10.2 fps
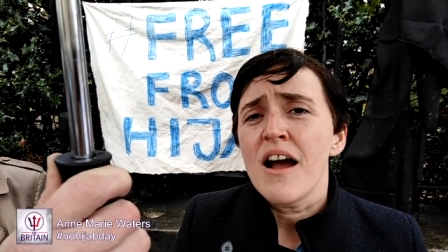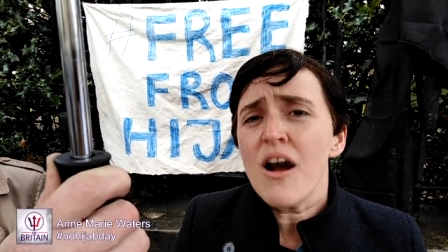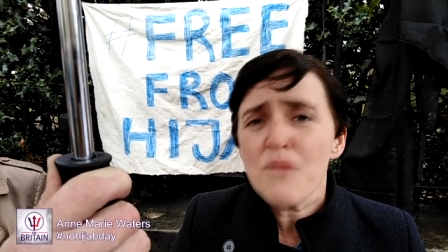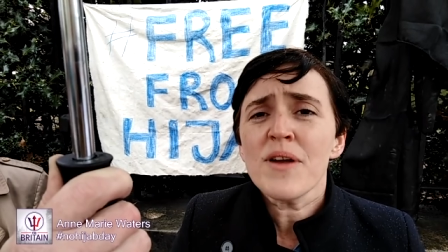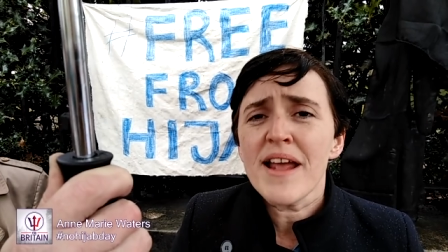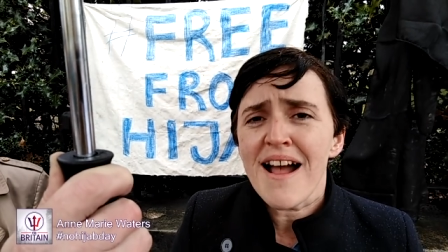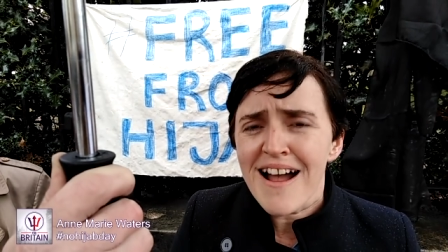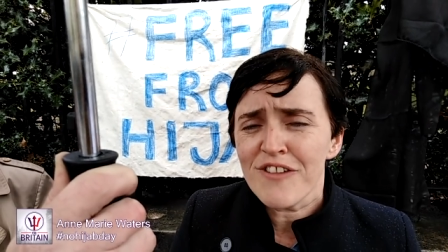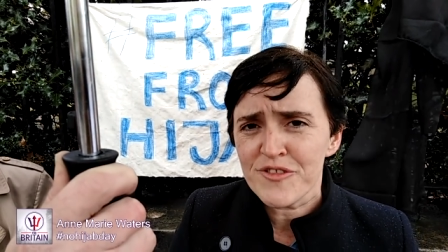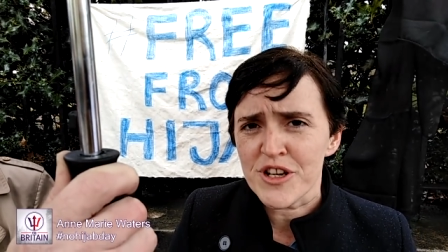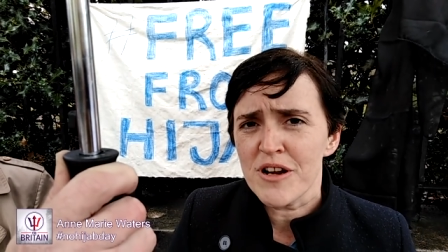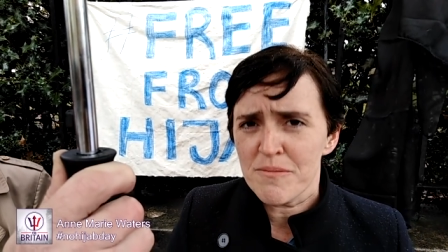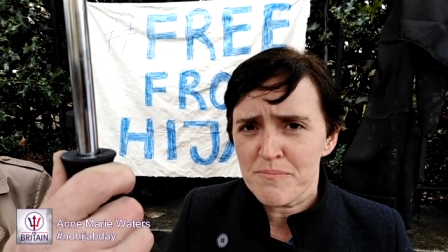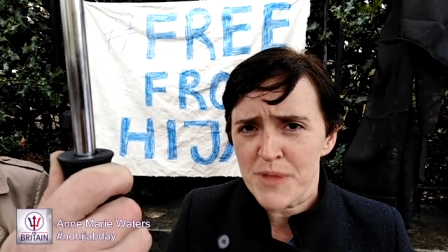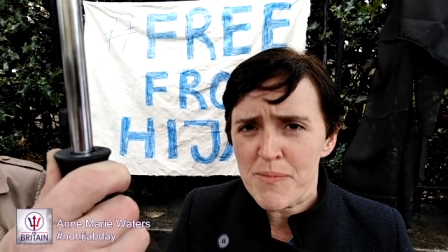only after
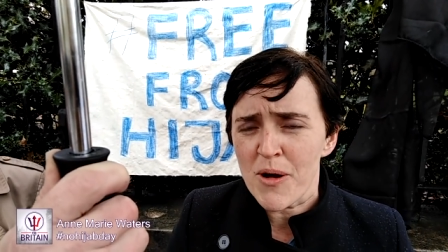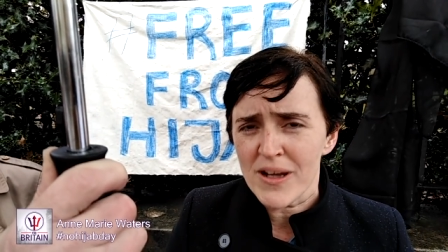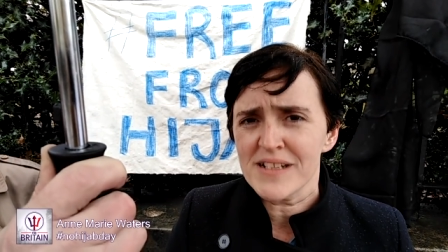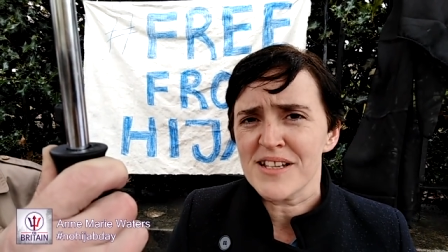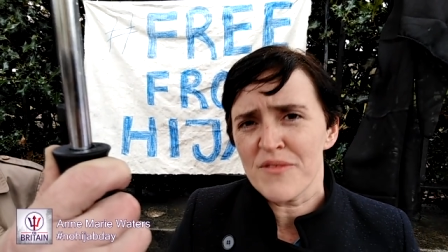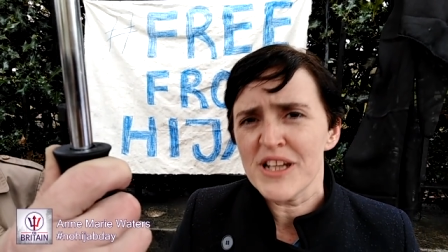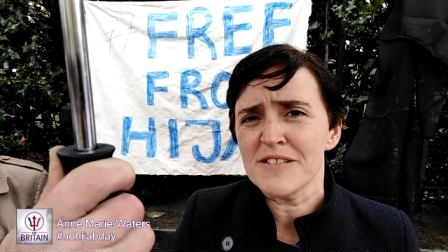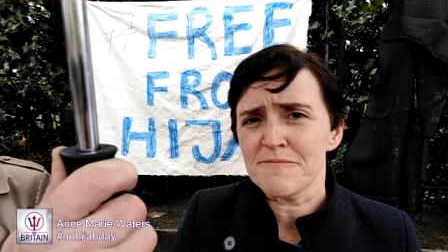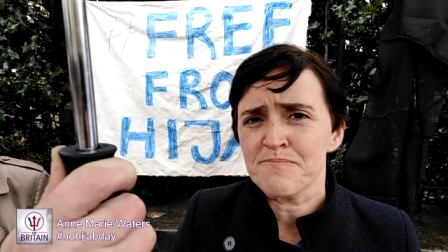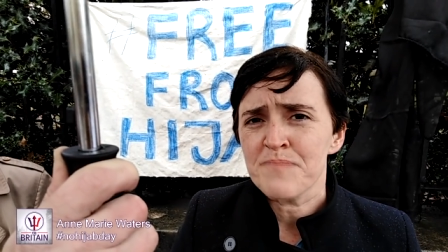the boys have eaten.